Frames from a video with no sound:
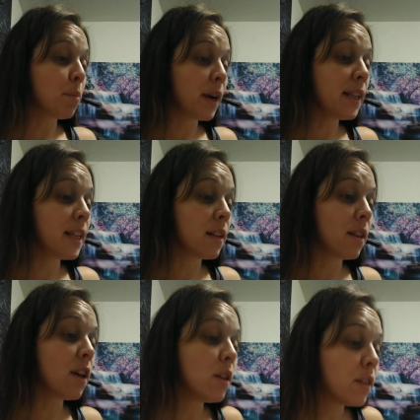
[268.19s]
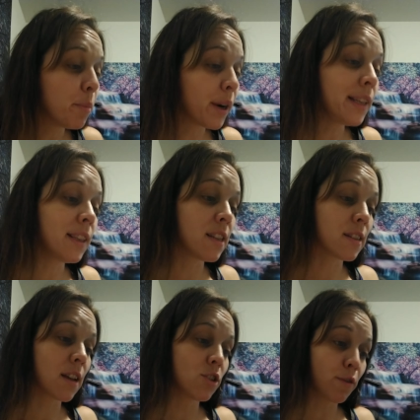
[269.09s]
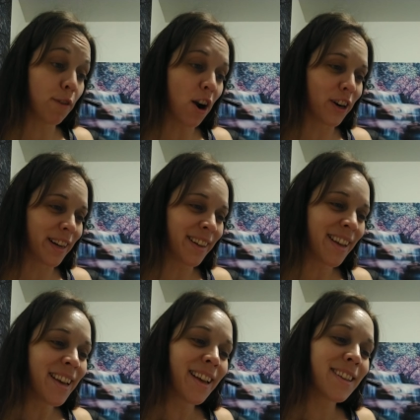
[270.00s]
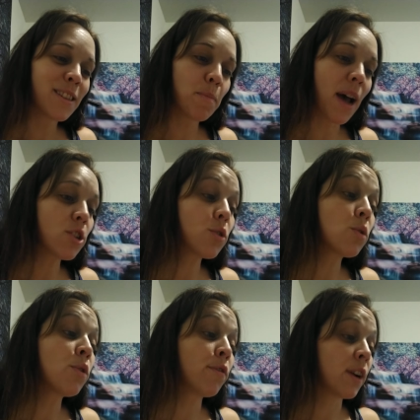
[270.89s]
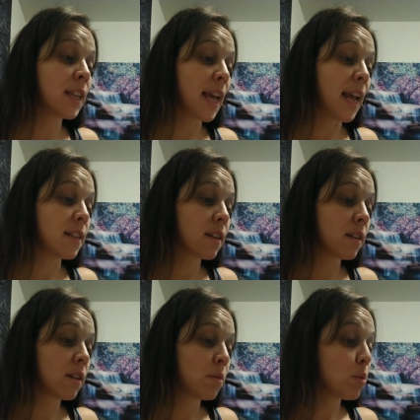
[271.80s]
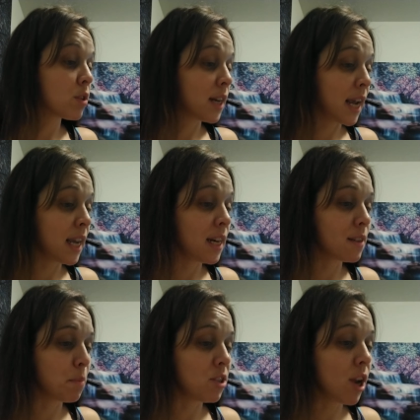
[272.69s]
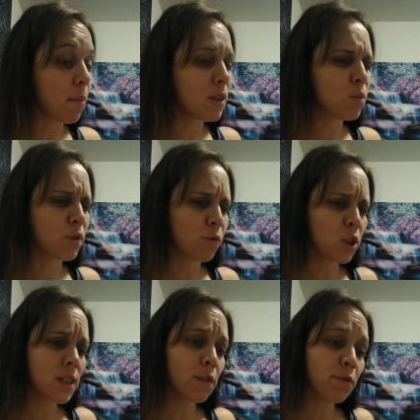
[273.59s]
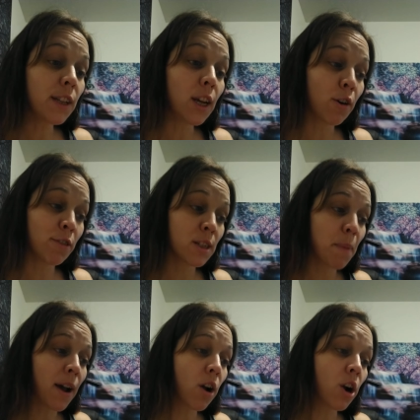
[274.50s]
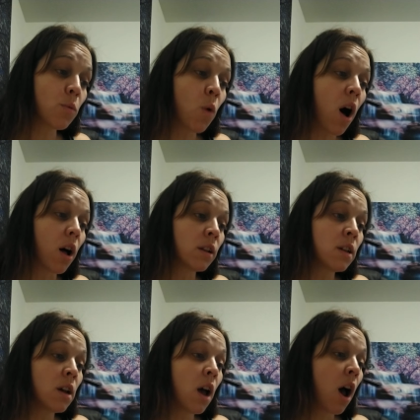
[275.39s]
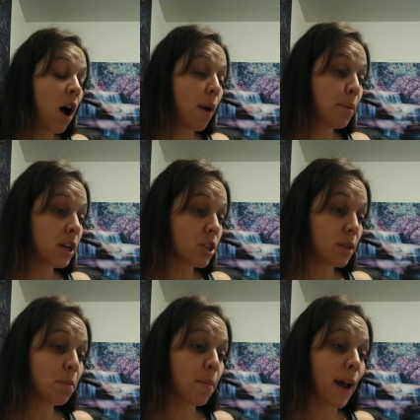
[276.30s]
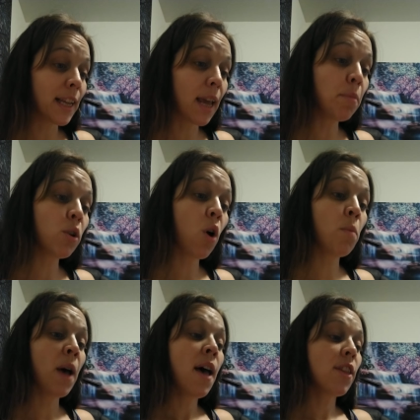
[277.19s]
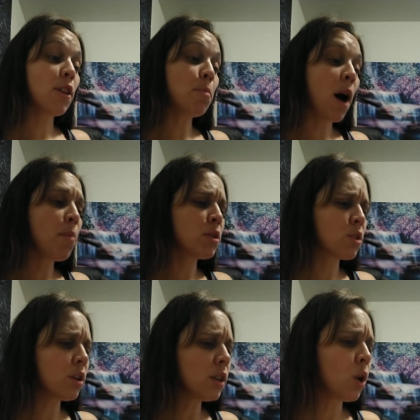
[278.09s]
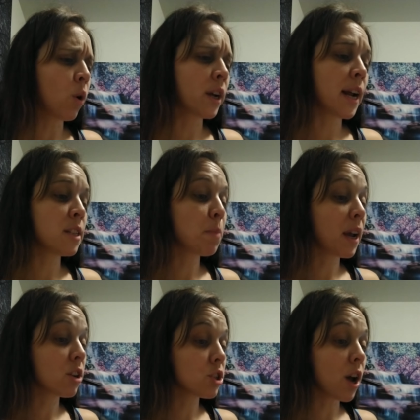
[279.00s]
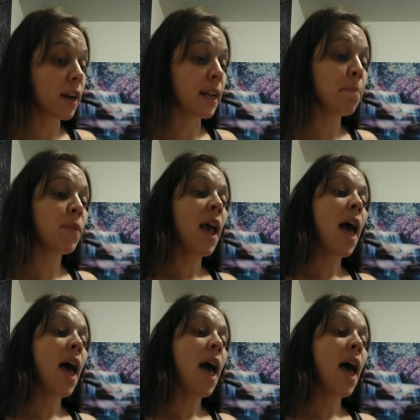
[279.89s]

the Brainless Jafari, smashed through the front gate. Mossadegh in his pyjamas was forced to flee over his back garden wall. A British diplomat cabled home that the mob was certainly organised by Kashani,